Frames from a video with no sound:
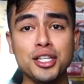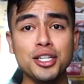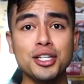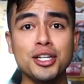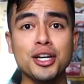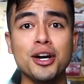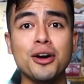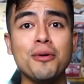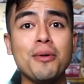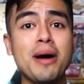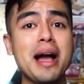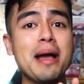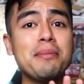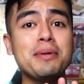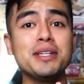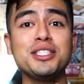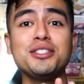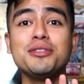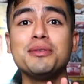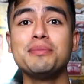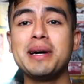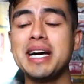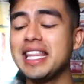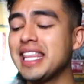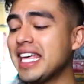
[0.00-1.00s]
You know, I bet
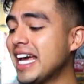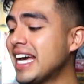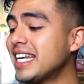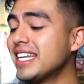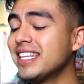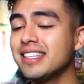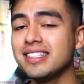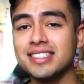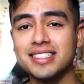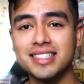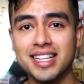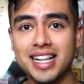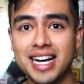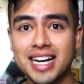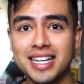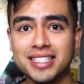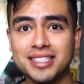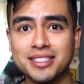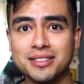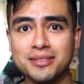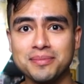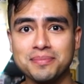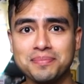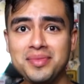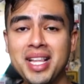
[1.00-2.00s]
you by the end of this
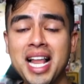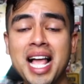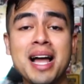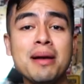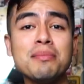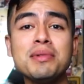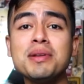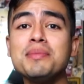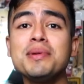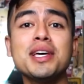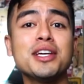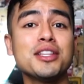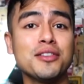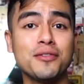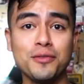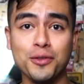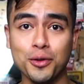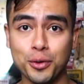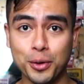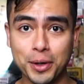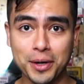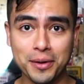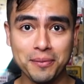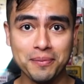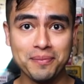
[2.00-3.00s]
glass, I'm gonna be on the
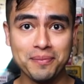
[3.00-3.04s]
floor.